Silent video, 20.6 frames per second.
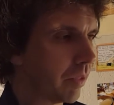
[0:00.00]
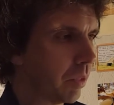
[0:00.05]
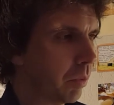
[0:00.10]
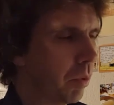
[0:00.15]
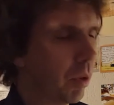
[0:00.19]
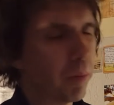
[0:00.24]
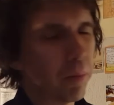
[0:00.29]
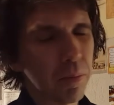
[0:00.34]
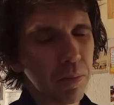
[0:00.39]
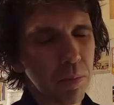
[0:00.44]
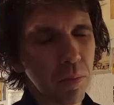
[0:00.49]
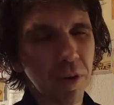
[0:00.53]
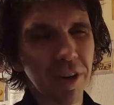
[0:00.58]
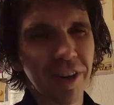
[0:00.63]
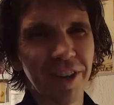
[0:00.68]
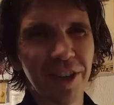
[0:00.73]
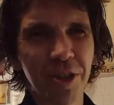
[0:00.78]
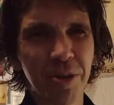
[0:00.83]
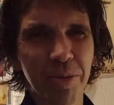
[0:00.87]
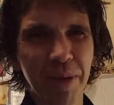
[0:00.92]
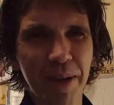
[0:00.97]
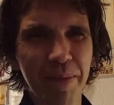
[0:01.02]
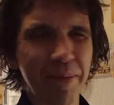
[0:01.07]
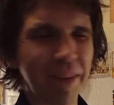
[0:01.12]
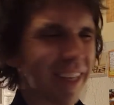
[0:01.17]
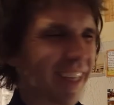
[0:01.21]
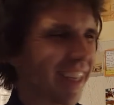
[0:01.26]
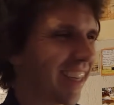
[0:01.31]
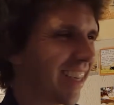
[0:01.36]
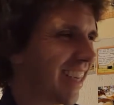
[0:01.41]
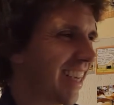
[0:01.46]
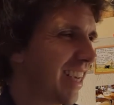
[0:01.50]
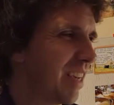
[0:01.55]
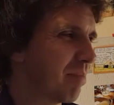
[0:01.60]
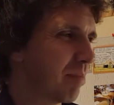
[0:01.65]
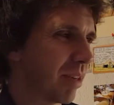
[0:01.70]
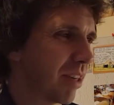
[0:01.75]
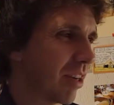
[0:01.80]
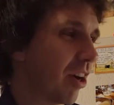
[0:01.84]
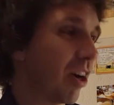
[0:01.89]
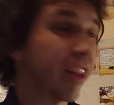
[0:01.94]
Well, 1 or 2 might be,
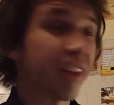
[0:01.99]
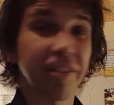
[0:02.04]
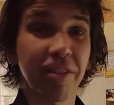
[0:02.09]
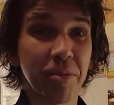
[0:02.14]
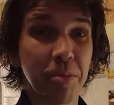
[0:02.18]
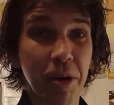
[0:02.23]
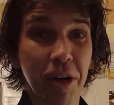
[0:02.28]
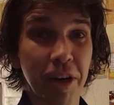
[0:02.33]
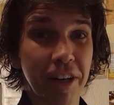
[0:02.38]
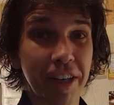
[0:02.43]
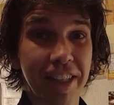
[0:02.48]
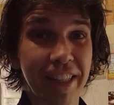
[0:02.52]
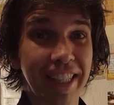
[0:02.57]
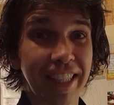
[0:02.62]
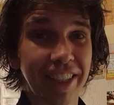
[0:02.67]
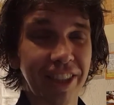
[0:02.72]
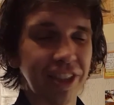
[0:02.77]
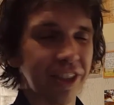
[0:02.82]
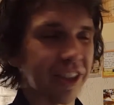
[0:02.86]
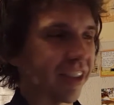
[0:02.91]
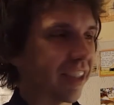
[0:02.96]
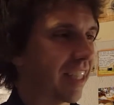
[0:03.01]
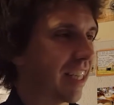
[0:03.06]
but all of them aren't essential,